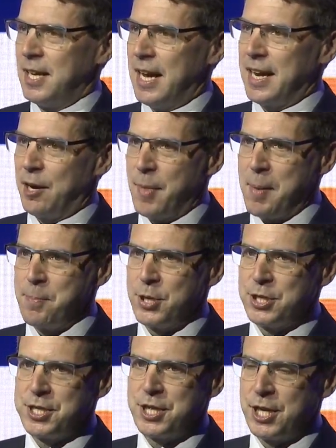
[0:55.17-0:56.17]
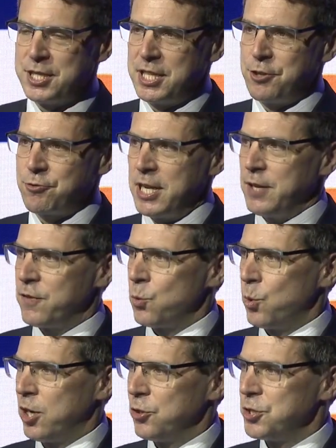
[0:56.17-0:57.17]
and our members, 33 of the
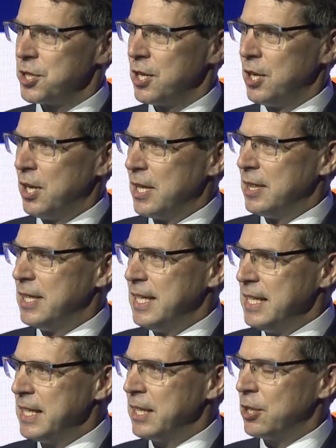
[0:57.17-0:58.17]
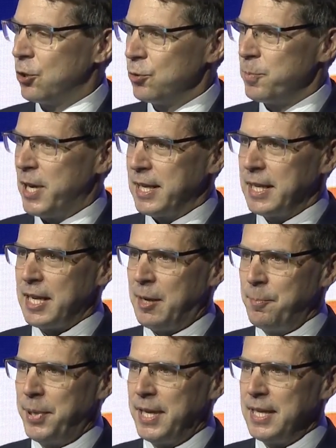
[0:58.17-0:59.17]
world's leading gold mining
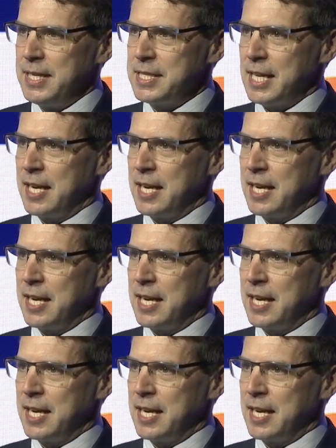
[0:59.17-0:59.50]
companies.